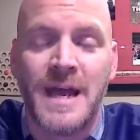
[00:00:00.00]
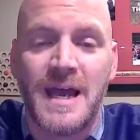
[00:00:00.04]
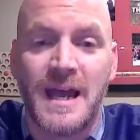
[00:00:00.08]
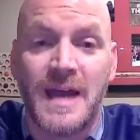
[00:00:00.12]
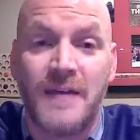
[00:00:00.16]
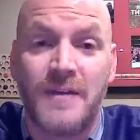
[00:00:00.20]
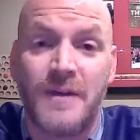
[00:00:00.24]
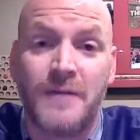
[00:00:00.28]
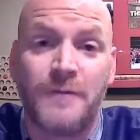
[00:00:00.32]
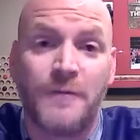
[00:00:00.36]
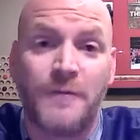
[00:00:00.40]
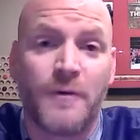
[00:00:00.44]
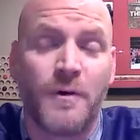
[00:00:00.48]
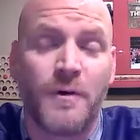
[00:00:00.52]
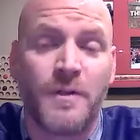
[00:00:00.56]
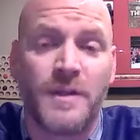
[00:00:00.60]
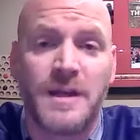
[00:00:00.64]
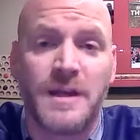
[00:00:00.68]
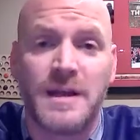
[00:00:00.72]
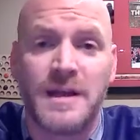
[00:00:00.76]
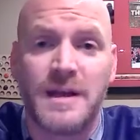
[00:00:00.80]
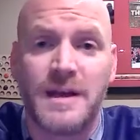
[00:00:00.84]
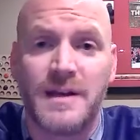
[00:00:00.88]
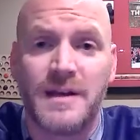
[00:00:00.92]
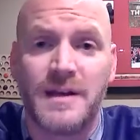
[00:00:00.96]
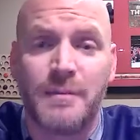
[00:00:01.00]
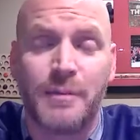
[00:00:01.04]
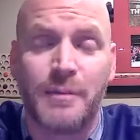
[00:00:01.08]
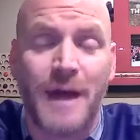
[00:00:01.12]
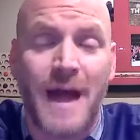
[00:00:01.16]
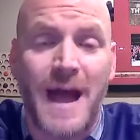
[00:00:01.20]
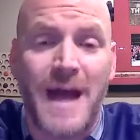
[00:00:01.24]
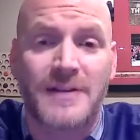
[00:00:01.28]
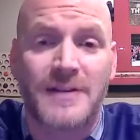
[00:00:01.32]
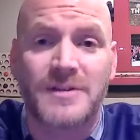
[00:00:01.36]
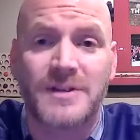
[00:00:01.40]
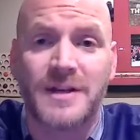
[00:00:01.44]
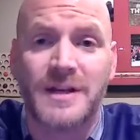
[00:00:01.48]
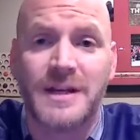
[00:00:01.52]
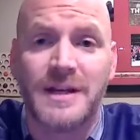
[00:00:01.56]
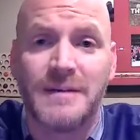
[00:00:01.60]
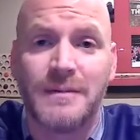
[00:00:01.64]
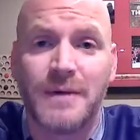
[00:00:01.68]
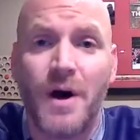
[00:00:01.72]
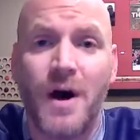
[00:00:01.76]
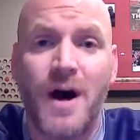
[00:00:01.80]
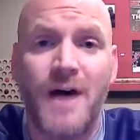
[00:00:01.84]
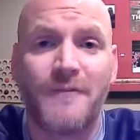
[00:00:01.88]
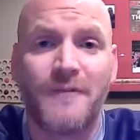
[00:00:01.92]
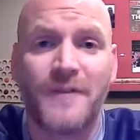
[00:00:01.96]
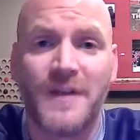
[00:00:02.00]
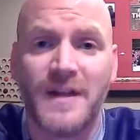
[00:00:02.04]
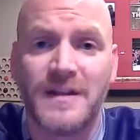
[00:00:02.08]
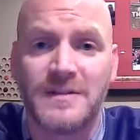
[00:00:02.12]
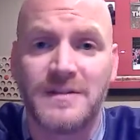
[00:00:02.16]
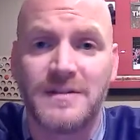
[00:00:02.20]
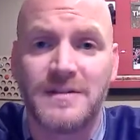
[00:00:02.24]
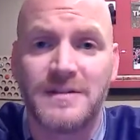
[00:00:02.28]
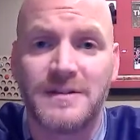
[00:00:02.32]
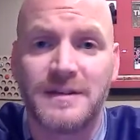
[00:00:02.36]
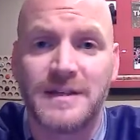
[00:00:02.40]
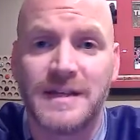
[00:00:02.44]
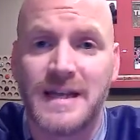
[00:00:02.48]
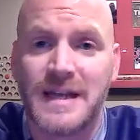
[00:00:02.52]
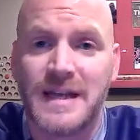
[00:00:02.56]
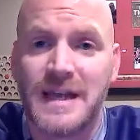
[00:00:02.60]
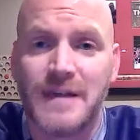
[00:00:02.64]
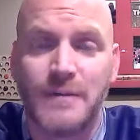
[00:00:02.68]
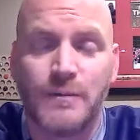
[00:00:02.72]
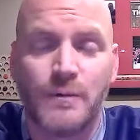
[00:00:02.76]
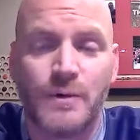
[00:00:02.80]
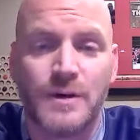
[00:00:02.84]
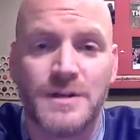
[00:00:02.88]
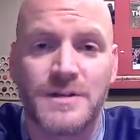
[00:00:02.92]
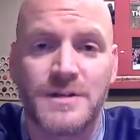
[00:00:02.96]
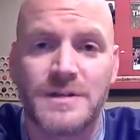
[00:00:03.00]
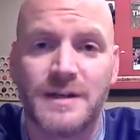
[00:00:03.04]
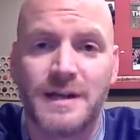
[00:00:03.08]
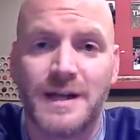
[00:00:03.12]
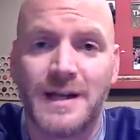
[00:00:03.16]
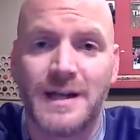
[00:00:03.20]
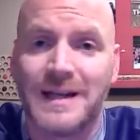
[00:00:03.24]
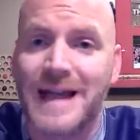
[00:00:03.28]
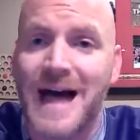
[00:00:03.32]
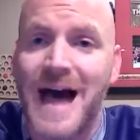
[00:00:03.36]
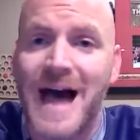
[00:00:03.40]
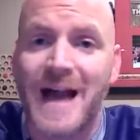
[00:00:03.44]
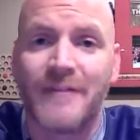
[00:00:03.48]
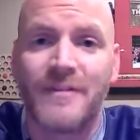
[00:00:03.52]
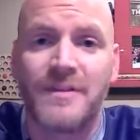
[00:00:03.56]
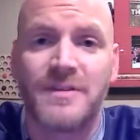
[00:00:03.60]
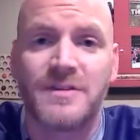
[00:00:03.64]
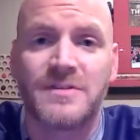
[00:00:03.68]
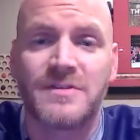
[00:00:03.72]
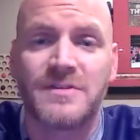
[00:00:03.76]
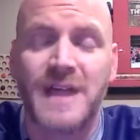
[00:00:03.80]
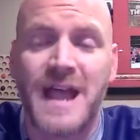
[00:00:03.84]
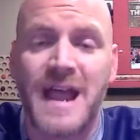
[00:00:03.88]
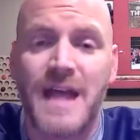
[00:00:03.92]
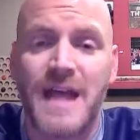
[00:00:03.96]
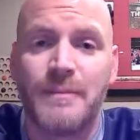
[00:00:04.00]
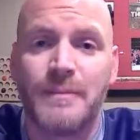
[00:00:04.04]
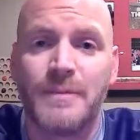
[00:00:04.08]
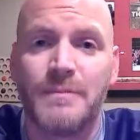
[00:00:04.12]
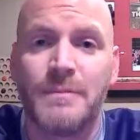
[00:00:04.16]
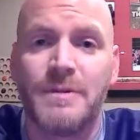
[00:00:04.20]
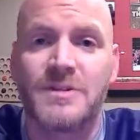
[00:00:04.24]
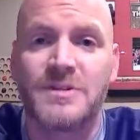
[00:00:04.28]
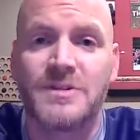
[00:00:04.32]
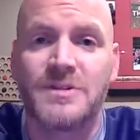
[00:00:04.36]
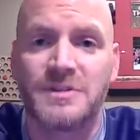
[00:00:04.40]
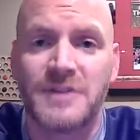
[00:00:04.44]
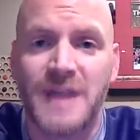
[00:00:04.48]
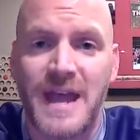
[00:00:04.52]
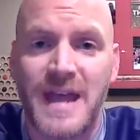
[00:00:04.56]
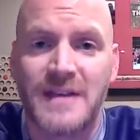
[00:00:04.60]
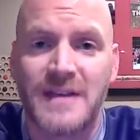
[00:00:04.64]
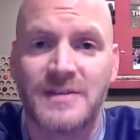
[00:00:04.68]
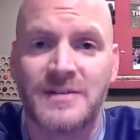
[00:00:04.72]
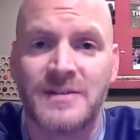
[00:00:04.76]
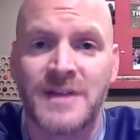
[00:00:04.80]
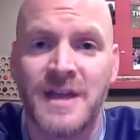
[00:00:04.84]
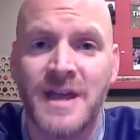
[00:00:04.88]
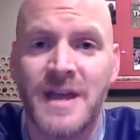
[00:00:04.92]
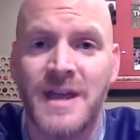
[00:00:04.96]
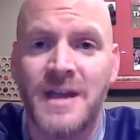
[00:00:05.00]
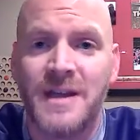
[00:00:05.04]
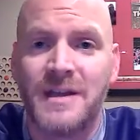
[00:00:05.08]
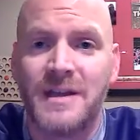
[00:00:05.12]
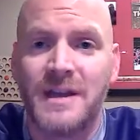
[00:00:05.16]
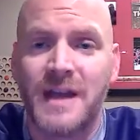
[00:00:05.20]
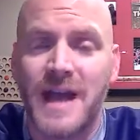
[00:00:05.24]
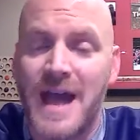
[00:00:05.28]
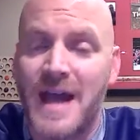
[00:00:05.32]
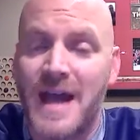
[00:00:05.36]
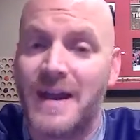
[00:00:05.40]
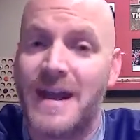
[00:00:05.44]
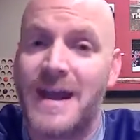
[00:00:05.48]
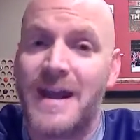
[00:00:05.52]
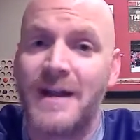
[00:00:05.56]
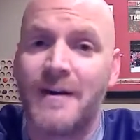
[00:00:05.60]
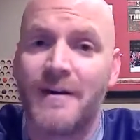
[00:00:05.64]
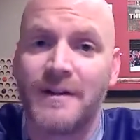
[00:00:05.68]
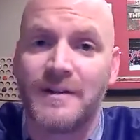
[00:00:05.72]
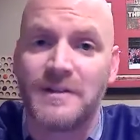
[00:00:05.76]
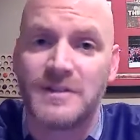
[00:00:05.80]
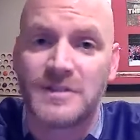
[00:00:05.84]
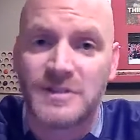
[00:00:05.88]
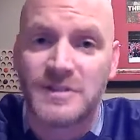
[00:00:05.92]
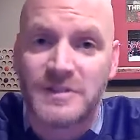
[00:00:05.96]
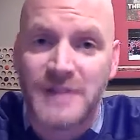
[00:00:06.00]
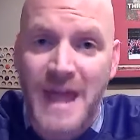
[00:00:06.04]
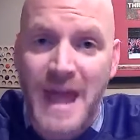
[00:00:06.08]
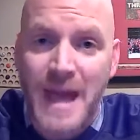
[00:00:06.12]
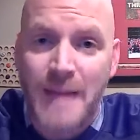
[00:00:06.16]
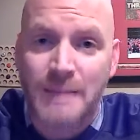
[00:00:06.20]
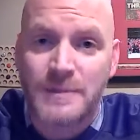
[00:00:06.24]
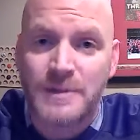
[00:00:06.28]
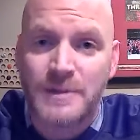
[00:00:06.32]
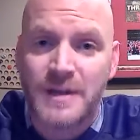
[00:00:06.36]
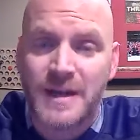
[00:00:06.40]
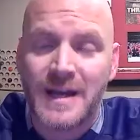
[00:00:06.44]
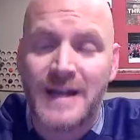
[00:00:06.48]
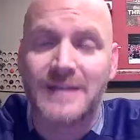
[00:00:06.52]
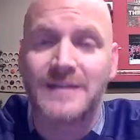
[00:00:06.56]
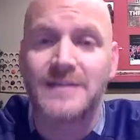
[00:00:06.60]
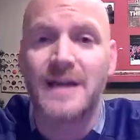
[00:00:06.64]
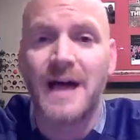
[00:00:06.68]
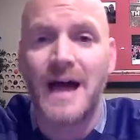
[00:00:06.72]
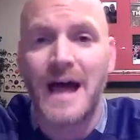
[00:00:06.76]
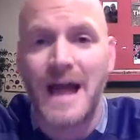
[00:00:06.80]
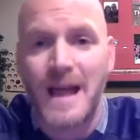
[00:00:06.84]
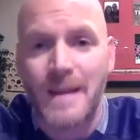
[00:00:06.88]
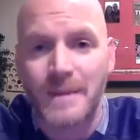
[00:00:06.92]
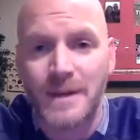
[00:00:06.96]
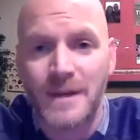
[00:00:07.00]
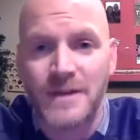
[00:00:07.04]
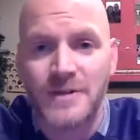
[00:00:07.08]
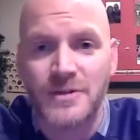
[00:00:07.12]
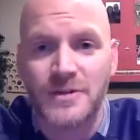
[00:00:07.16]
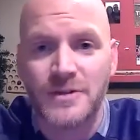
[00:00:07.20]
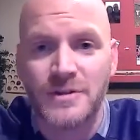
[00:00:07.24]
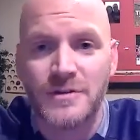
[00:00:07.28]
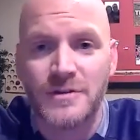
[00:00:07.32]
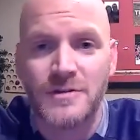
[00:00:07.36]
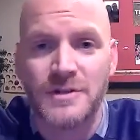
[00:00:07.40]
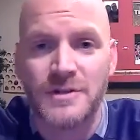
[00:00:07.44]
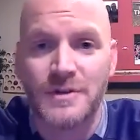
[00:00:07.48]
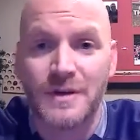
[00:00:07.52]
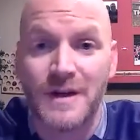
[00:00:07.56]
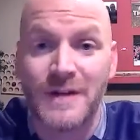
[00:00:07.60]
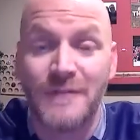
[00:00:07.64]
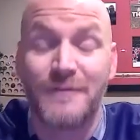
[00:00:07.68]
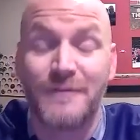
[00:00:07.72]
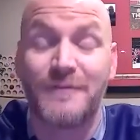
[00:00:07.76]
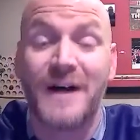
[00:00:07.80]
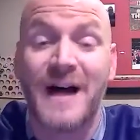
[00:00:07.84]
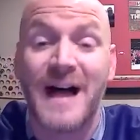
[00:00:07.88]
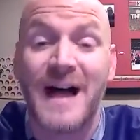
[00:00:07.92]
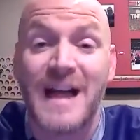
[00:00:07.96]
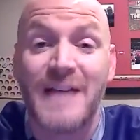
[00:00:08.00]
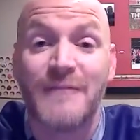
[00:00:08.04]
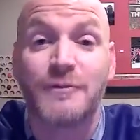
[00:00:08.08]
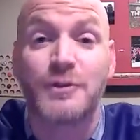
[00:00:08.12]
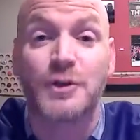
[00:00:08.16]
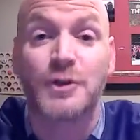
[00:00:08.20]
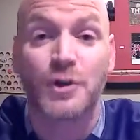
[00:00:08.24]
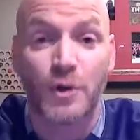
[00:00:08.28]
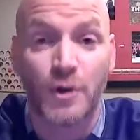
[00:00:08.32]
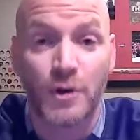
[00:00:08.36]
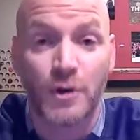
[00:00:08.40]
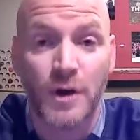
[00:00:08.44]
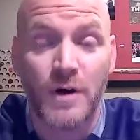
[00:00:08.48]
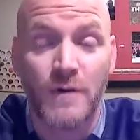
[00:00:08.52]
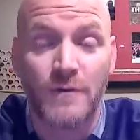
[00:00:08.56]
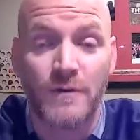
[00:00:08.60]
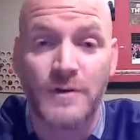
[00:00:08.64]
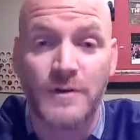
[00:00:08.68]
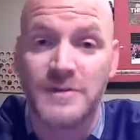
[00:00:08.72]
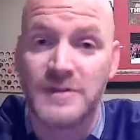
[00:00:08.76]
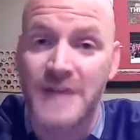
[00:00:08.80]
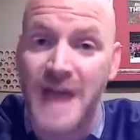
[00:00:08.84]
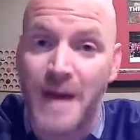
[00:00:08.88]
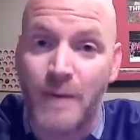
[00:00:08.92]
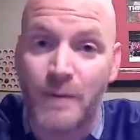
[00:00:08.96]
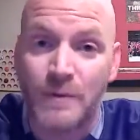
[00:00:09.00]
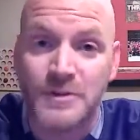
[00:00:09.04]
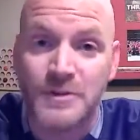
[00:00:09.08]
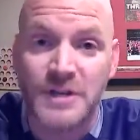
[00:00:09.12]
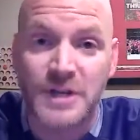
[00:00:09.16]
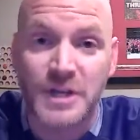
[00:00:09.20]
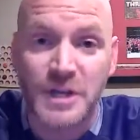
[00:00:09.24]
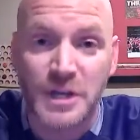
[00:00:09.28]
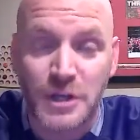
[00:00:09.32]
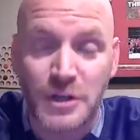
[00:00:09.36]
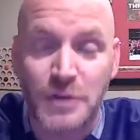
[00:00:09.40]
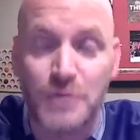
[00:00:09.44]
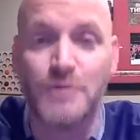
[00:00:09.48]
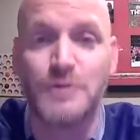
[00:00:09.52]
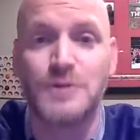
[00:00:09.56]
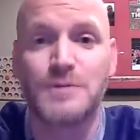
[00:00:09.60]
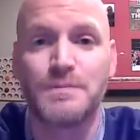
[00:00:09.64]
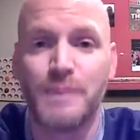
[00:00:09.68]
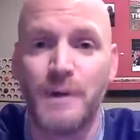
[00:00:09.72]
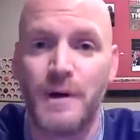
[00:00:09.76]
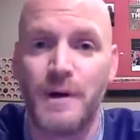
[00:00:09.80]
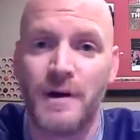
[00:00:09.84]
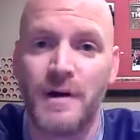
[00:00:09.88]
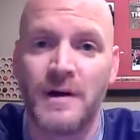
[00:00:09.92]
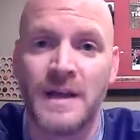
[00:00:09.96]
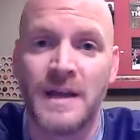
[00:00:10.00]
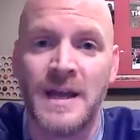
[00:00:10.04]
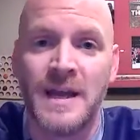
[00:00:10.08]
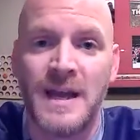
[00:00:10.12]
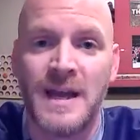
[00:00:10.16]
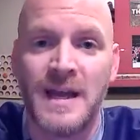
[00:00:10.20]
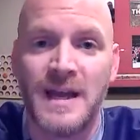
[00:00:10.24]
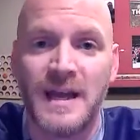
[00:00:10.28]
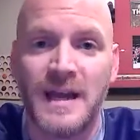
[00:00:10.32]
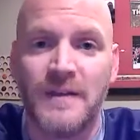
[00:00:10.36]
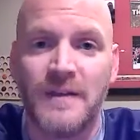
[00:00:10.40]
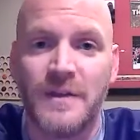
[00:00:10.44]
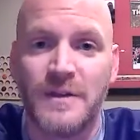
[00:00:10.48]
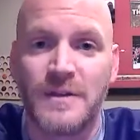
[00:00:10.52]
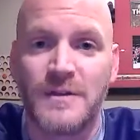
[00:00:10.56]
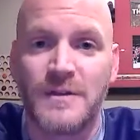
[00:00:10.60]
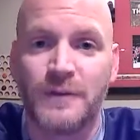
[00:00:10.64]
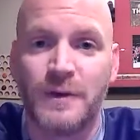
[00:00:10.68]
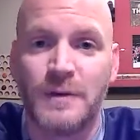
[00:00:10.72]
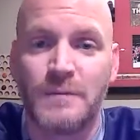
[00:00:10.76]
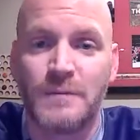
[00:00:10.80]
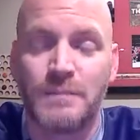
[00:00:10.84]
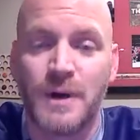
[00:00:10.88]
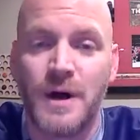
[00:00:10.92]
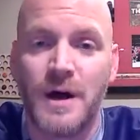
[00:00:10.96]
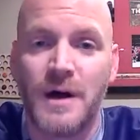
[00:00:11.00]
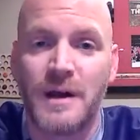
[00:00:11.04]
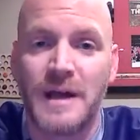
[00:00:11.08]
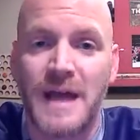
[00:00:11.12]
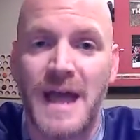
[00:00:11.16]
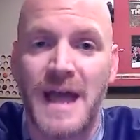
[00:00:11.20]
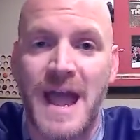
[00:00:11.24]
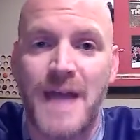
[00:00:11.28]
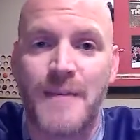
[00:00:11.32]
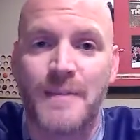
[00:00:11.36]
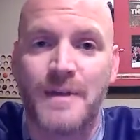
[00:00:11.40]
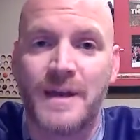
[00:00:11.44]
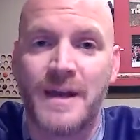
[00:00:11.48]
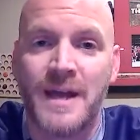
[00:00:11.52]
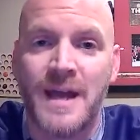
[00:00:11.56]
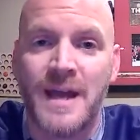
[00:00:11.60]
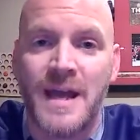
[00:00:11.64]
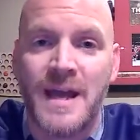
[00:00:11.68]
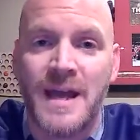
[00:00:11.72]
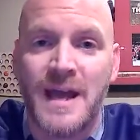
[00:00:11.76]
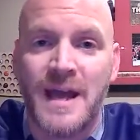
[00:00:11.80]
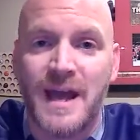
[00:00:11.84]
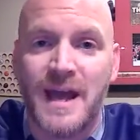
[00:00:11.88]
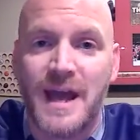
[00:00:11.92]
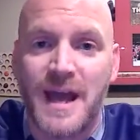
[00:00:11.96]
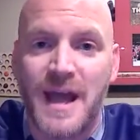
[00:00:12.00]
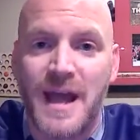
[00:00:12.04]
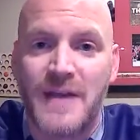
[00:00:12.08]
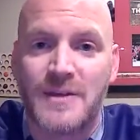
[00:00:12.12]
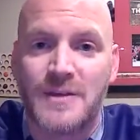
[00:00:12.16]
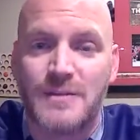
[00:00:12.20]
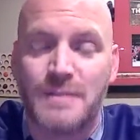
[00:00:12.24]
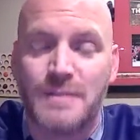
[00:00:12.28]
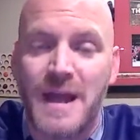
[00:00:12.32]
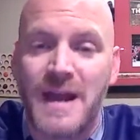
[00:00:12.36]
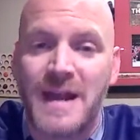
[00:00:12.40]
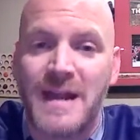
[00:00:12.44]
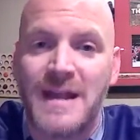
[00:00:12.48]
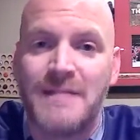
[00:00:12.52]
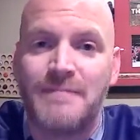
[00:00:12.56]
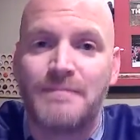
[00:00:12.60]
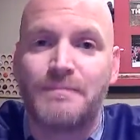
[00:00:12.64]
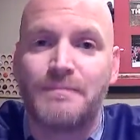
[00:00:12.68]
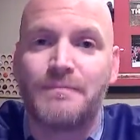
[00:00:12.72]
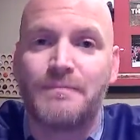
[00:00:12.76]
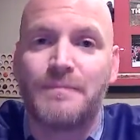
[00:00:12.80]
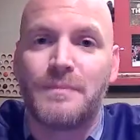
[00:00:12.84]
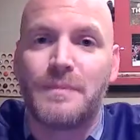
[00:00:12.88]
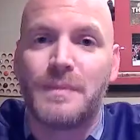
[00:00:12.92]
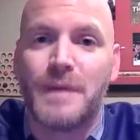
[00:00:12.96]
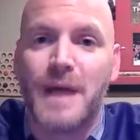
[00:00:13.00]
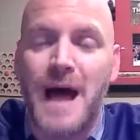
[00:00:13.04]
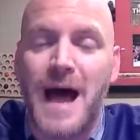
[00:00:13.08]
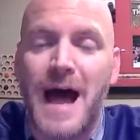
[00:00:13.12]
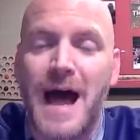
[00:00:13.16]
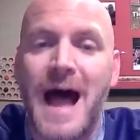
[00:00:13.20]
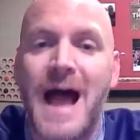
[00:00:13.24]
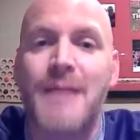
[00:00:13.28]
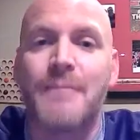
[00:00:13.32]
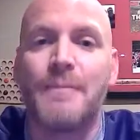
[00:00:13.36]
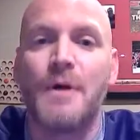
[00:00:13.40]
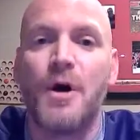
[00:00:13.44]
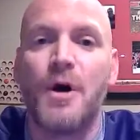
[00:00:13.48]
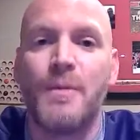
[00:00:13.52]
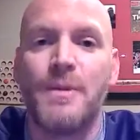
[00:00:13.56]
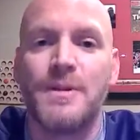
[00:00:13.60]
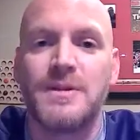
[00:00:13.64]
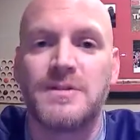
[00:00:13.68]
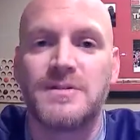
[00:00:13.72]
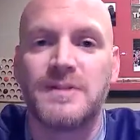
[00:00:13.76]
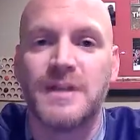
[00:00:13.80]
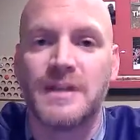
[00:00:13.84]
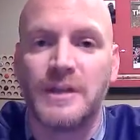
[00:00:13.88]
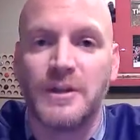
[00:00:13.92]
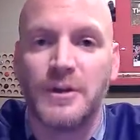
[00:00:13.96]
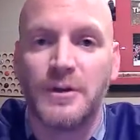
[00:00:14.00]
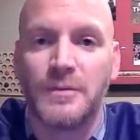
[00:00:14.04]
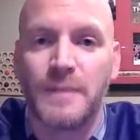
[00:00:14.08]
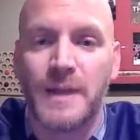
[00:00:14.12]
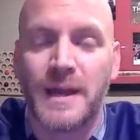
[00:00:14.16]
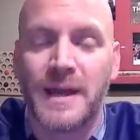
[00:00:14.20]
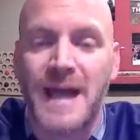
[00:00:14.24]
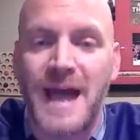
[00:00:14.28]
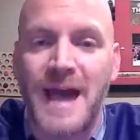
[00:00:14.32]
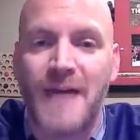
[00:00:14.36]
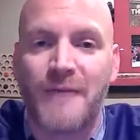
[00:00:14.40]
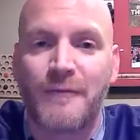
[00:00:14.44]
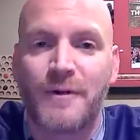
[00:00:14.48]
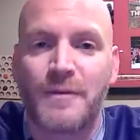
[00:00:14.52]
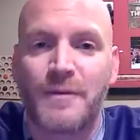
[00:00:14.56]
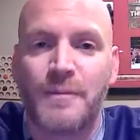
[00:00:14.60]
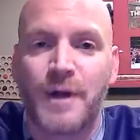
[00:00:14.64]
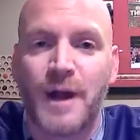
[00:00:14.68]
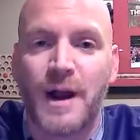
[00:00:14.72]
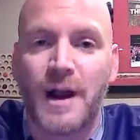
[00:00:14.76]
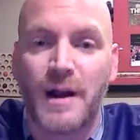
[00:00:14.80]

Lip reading: And then for the Nebraska offense, it was a lot of the same. The mistakes, you had errant snaps, you had timing issues, you had 5 turnovers. That was a huge part in this football game. And as many high moments that Luke McCaffrey